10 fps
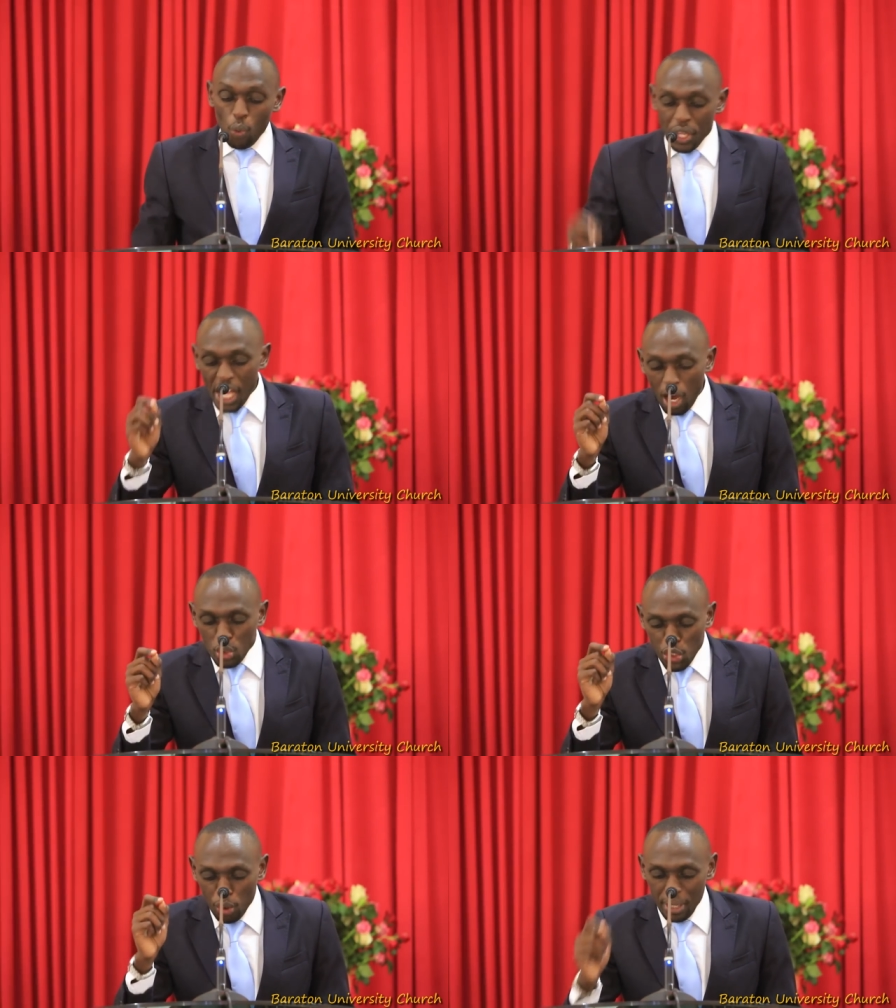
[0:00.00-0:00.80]

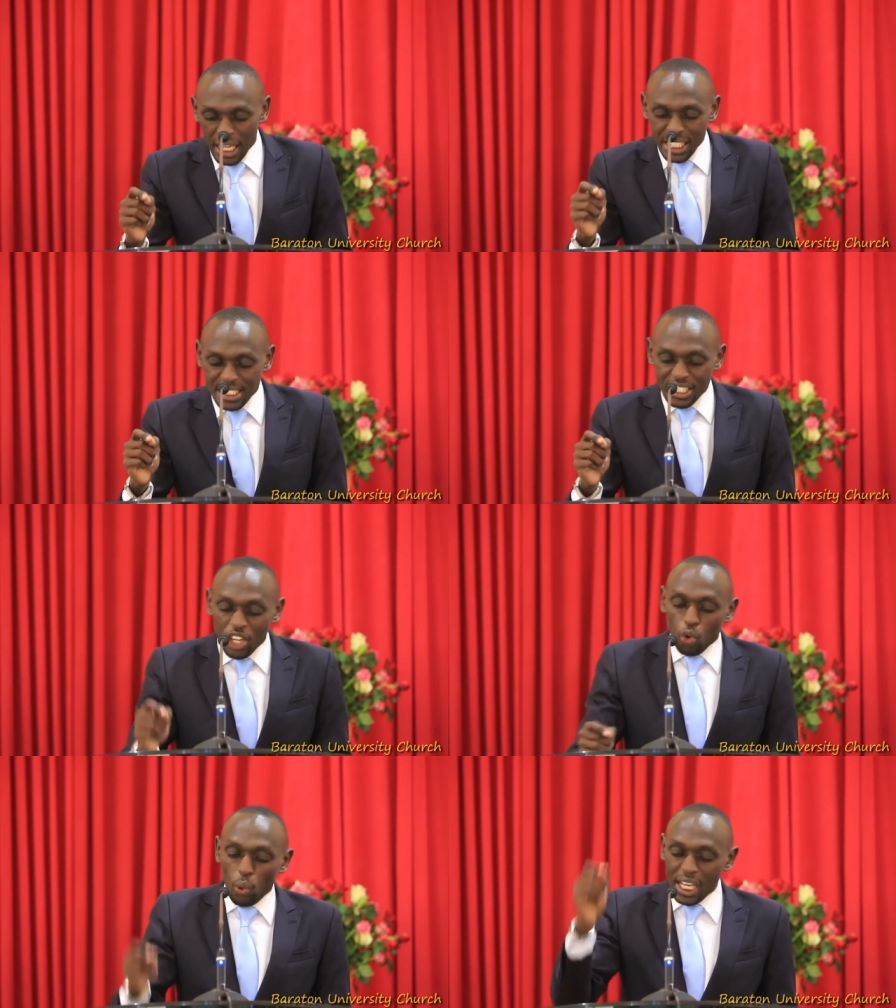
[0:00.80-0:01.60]
Without
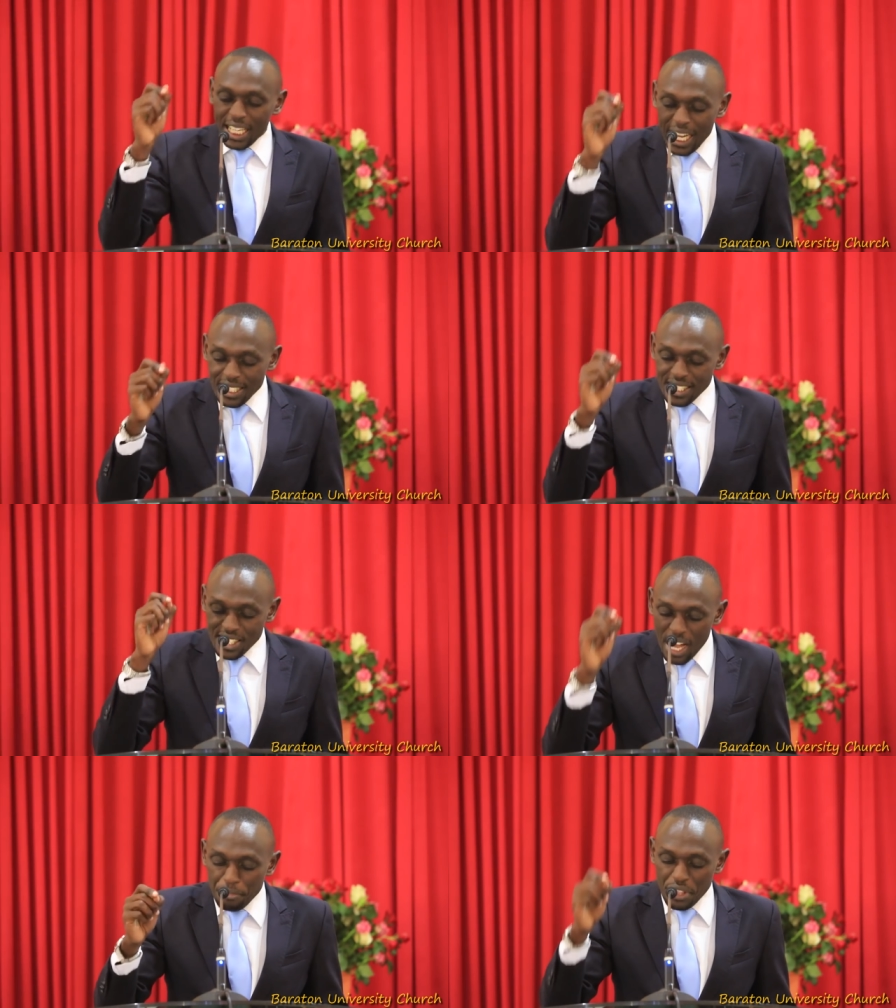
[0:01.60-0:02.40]
humility, we can't
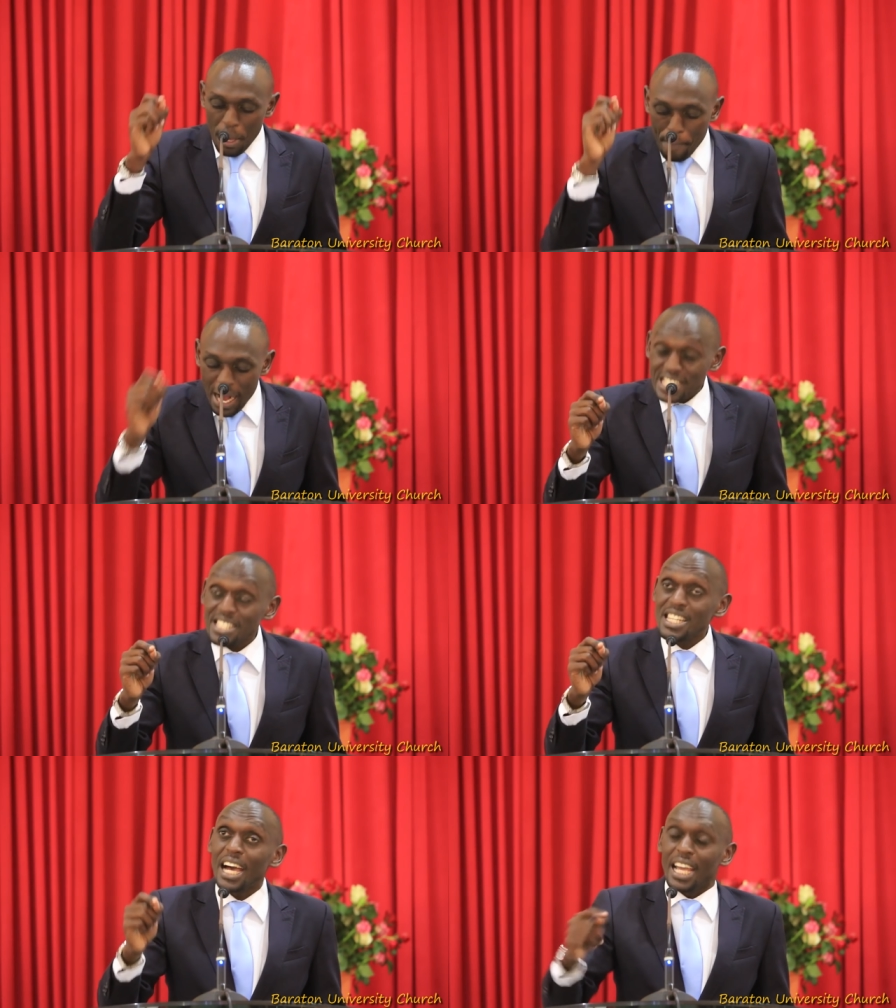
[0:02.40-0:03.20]
serve the
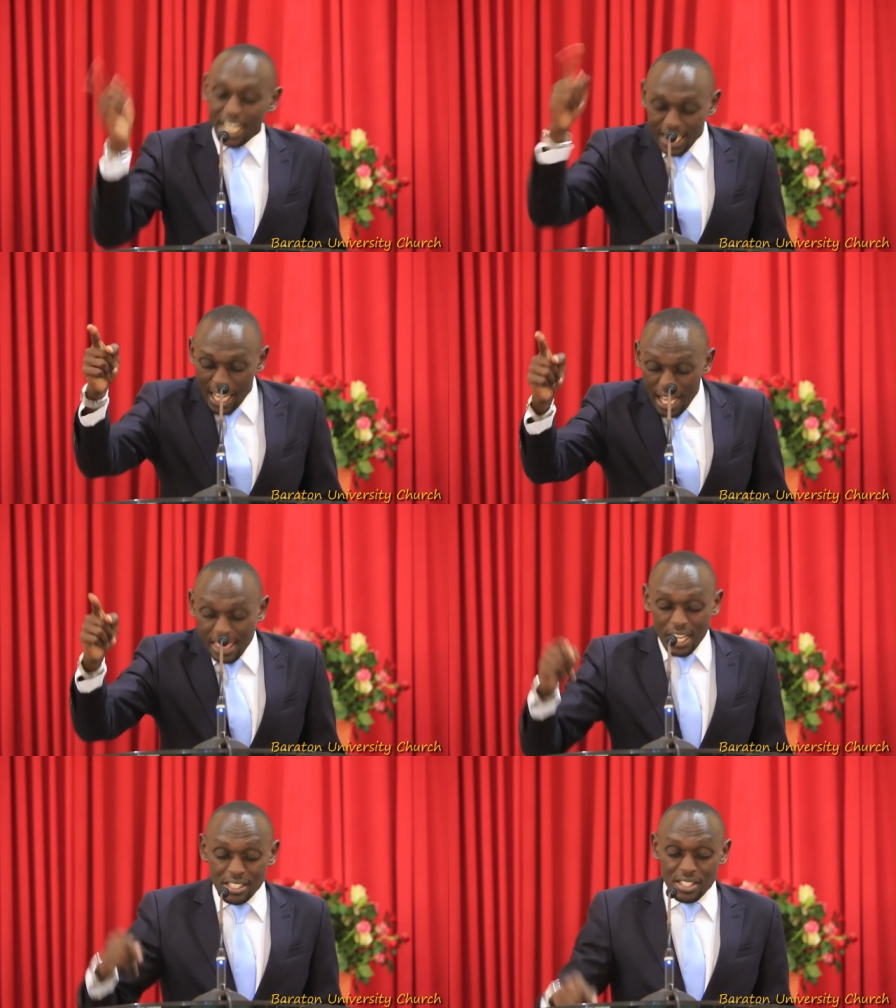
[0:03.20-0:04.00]
master and
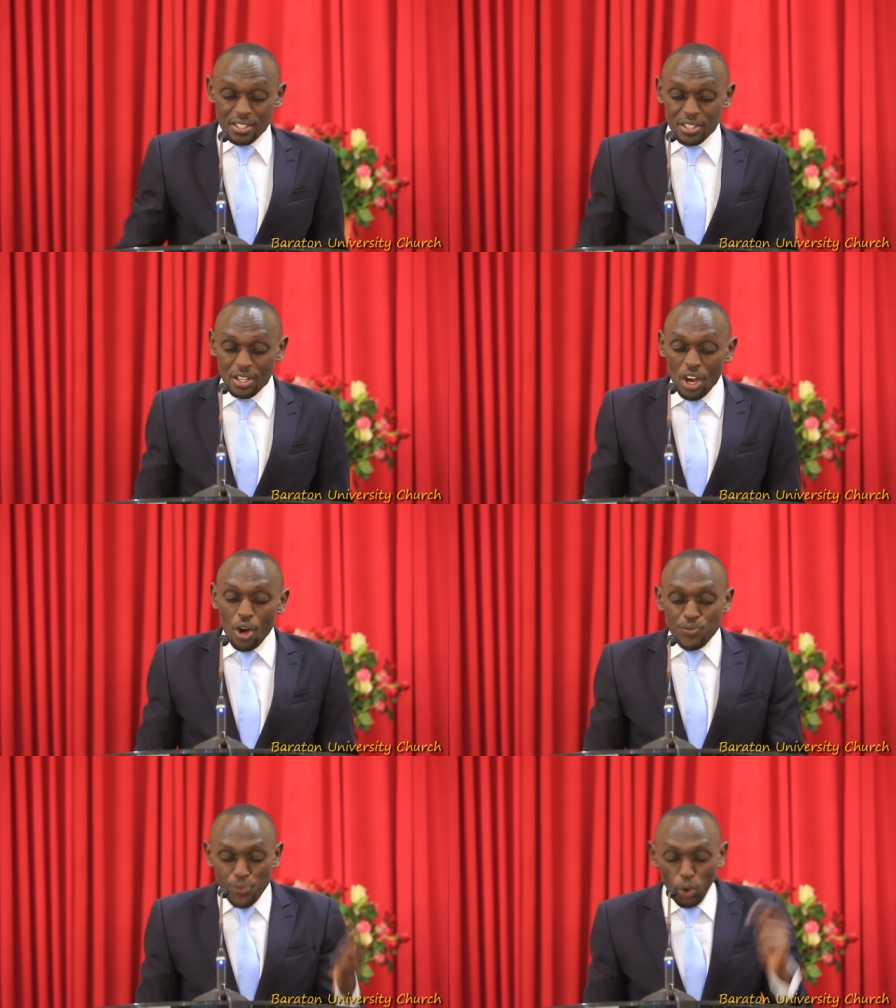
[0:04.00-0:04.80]
others.
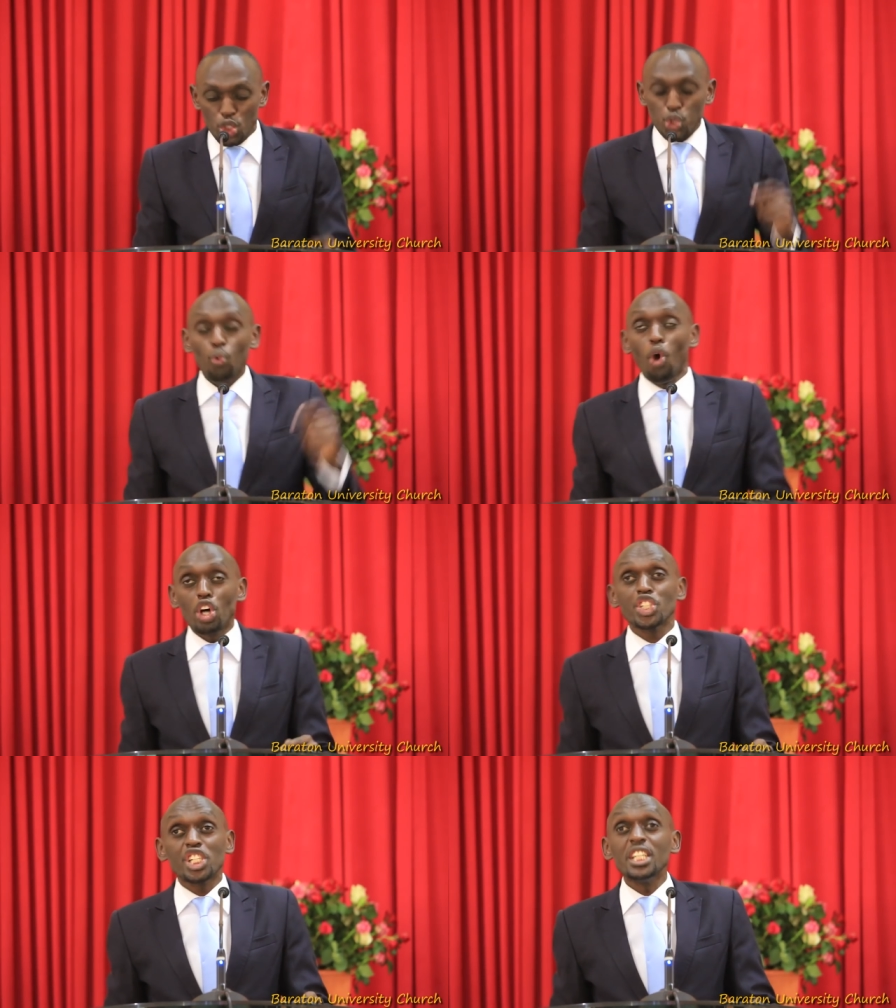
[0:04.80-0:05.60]
Foot
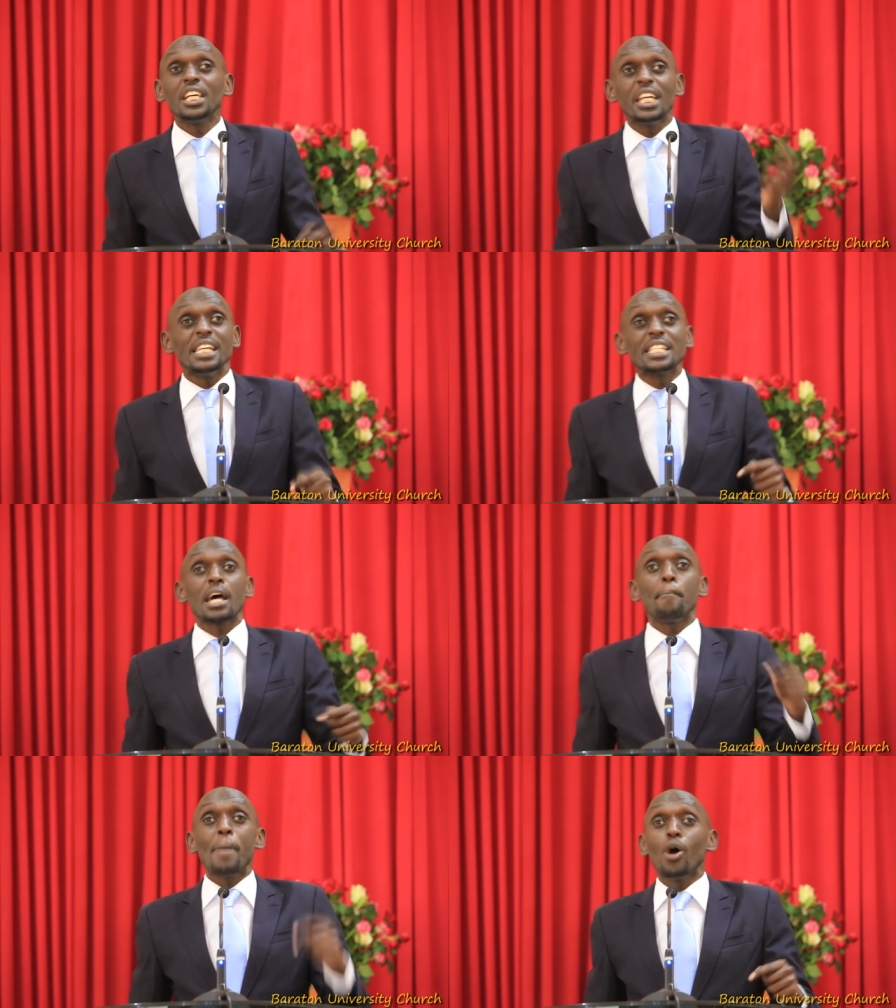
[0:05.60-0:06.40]
washing is
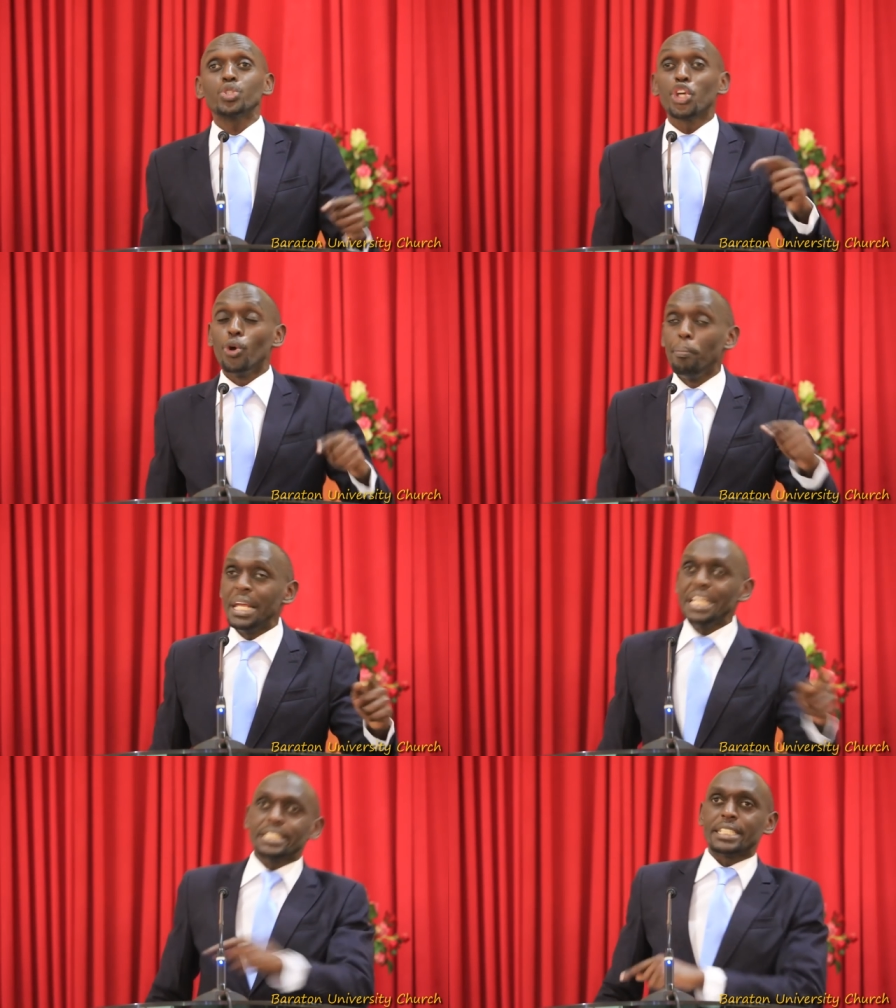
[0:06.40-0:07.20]
about
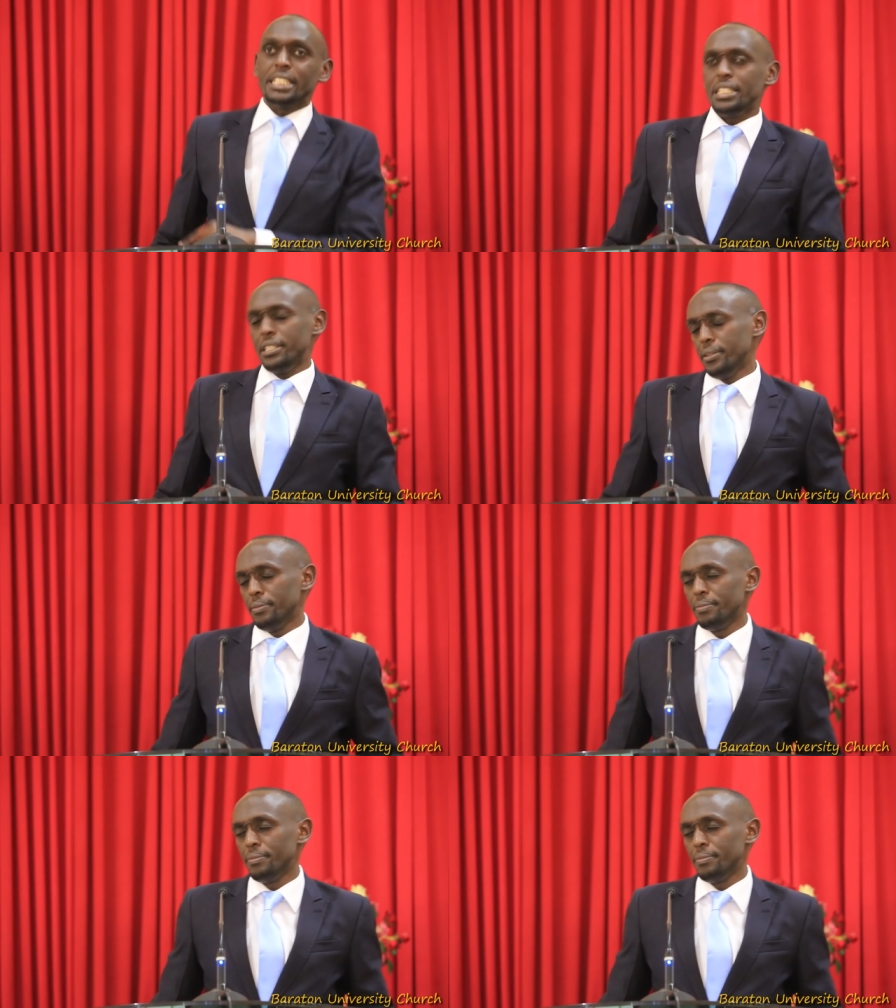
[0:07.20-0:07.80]
humility.